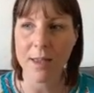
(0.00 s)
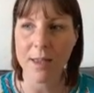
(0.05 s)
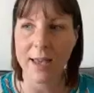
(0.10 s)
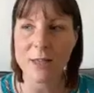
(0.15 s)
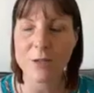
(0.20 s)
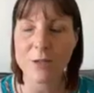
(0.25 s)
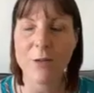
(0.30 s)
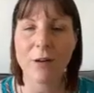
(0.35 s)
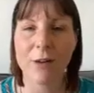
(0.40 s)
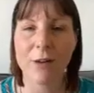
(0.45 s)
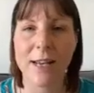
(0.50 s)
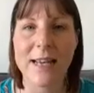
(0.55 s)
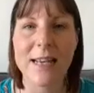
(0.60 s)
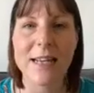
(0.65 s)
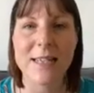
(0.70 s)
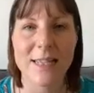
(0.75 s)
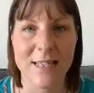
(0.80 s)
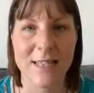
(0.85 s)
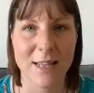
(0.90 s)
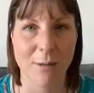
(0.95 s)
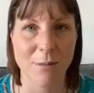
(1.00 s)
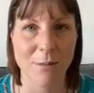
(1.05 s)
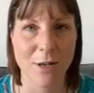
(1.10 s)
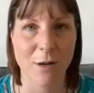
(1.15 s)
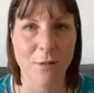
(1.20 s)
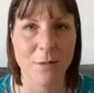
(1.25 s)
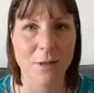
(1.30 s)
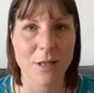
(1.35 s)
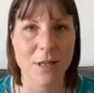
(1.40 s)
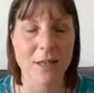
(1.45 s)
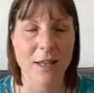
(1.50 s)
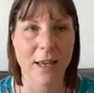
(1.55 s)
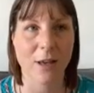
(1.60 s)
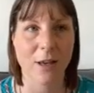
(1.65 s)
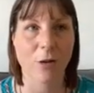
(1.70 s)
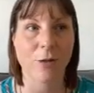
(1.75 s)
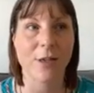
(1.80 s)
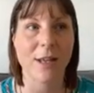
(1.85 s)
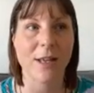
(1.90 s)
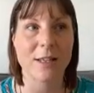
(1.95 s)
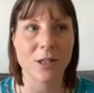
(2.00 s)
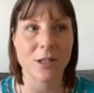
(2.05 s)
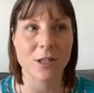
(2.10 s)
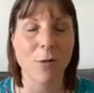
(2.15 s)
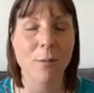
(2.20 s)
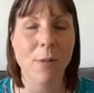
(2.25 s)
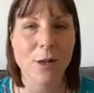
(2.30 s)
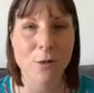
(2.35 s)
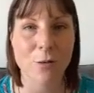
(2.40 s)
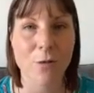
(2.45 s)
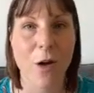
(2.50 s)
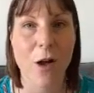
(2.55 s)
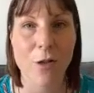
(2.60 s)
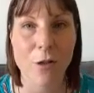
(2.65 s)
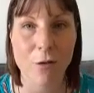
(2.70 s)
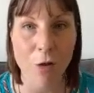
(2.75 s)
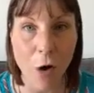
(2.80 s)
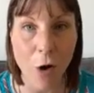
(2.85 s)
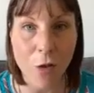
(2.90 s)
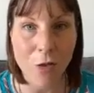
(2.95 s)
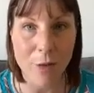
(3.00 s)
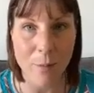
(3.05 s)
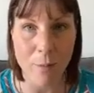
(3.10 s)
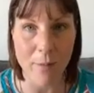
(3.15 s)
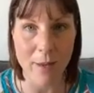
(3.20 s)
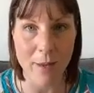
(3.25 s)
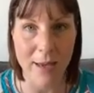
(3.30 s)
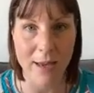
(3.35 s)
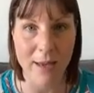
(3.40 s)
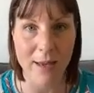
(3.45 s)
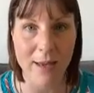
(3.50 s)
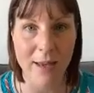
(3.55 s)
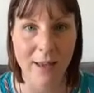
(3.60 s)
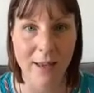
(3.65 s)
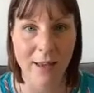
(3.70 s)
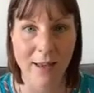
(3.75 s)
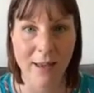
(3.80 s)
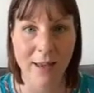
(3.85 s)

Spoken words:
it's very easy sometimes to think, God, they're so much further on than me,